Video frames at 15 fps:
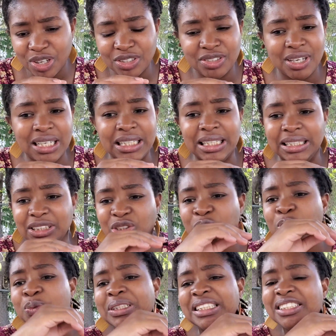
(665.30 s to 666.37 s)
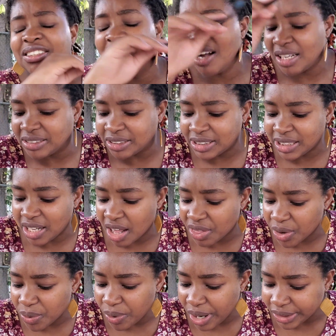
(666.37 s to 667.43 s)
It's not as sweet as the
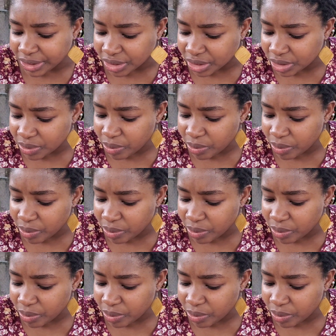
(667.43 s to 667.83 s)
other one.